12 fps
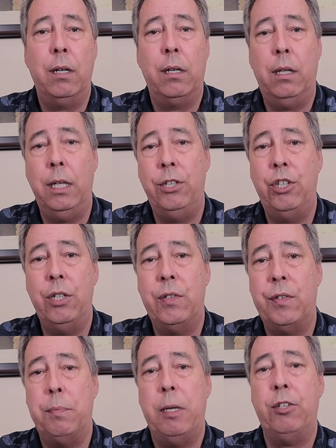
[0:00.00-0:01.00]
glitches,
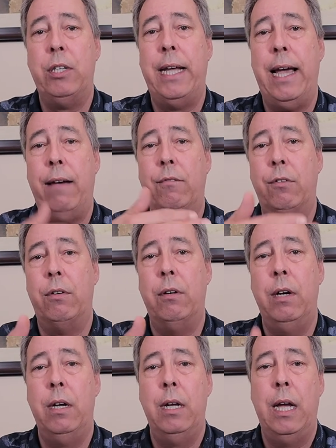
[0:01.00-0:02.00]
especially after
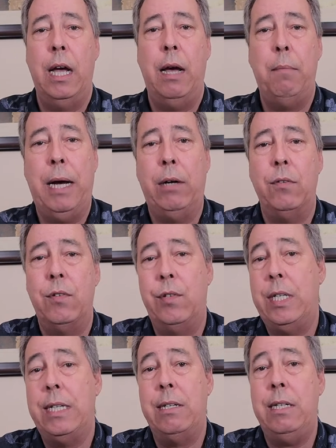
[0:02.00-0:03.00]
about
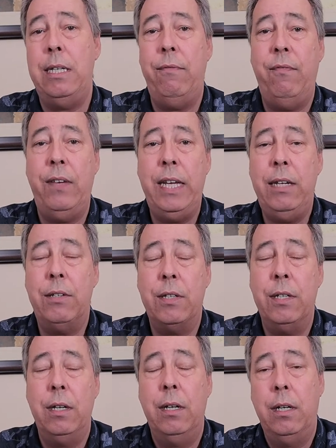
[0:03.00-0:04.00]
60 feet
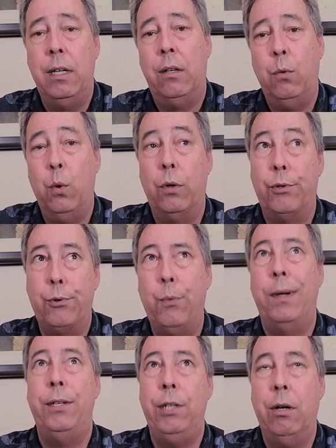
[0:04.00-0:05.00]
or
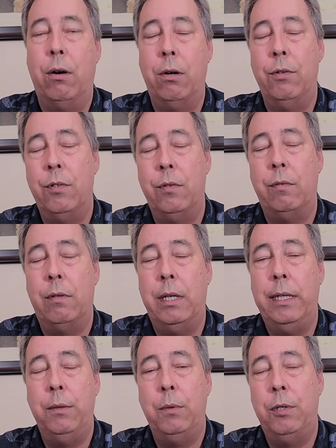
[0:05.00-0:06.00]
20 yards,
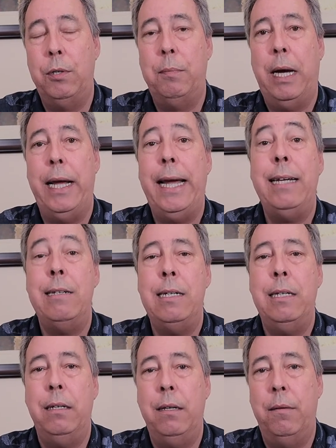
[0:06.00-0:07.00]
right, which is about
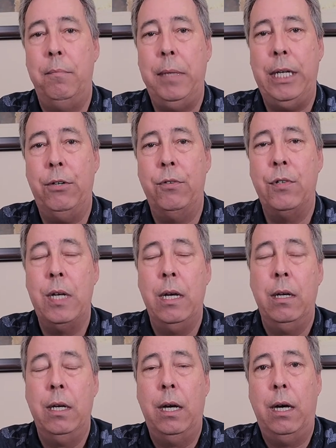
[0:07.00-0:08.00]
18 meters.
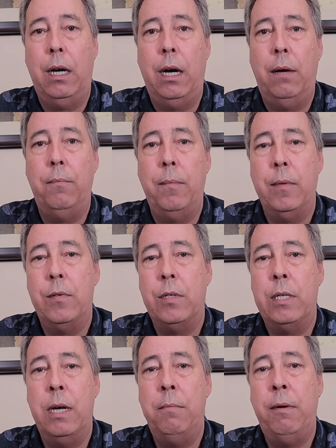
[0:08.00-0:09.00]

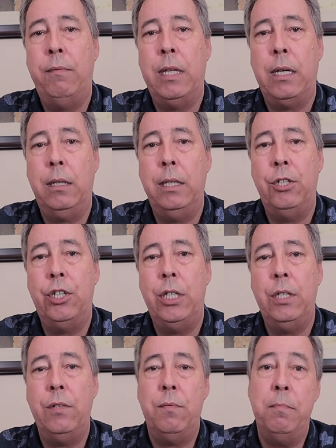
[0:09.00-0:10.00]
Some of the
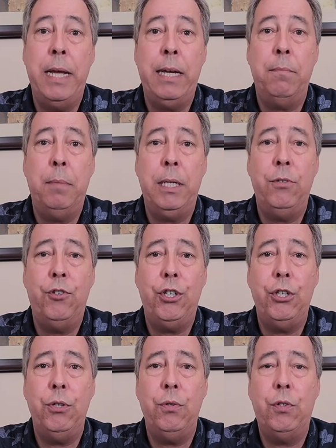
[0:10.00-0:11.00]
glitches may have been
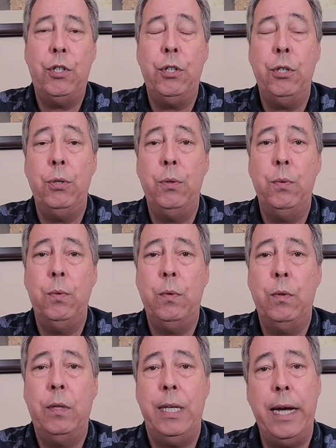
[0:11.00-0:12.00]
due to
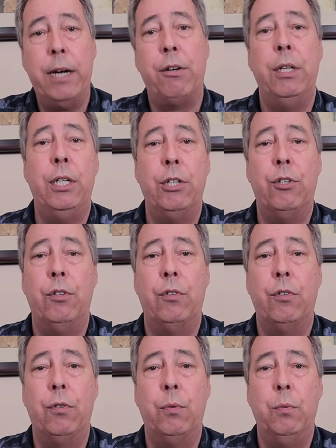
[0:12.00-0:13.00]
the air
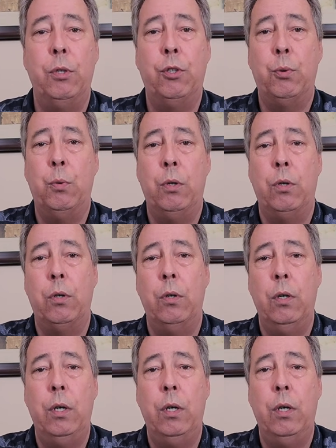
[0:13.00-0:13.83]
conditioners, which were